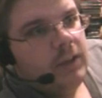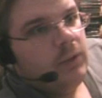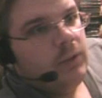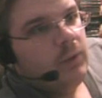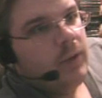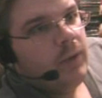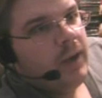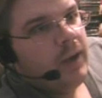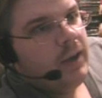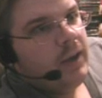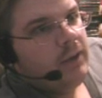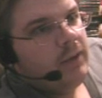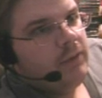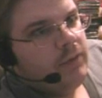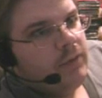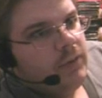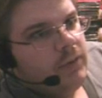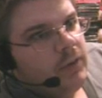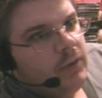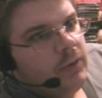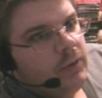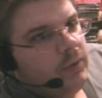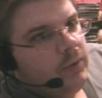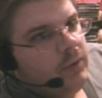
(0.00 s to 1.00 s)
away for
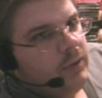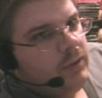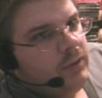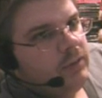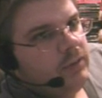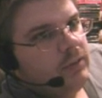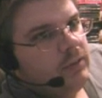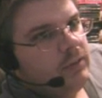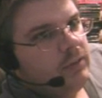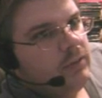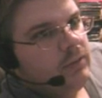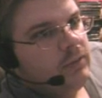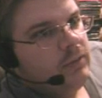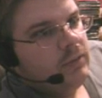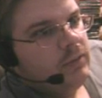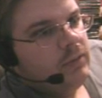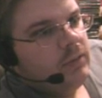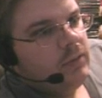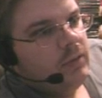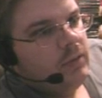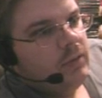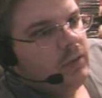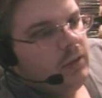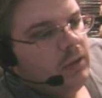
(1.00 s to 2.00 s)
no reason.
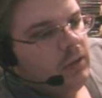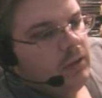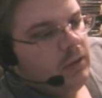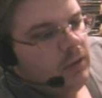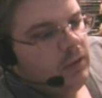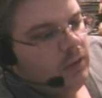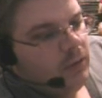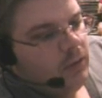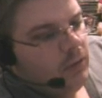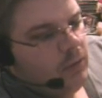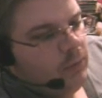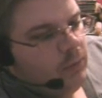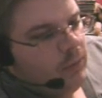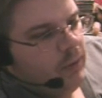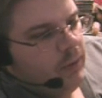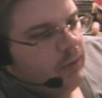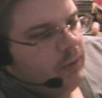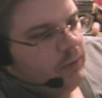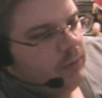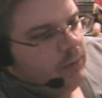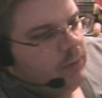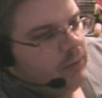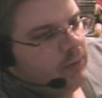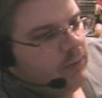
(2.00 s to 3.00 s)
All it
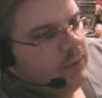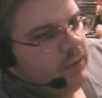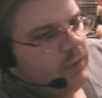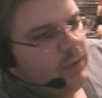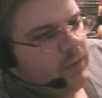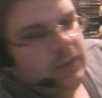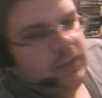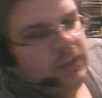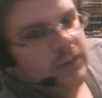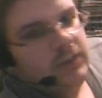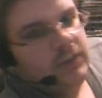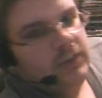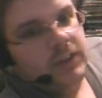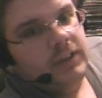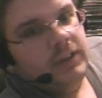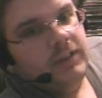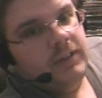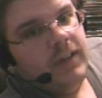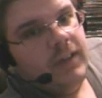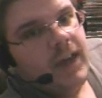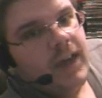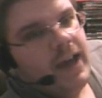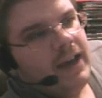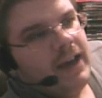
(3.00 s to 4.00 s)
was an
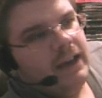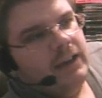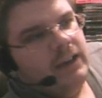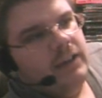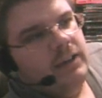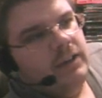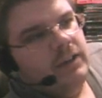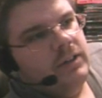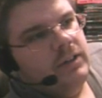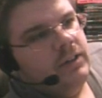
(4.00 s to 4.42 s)
attack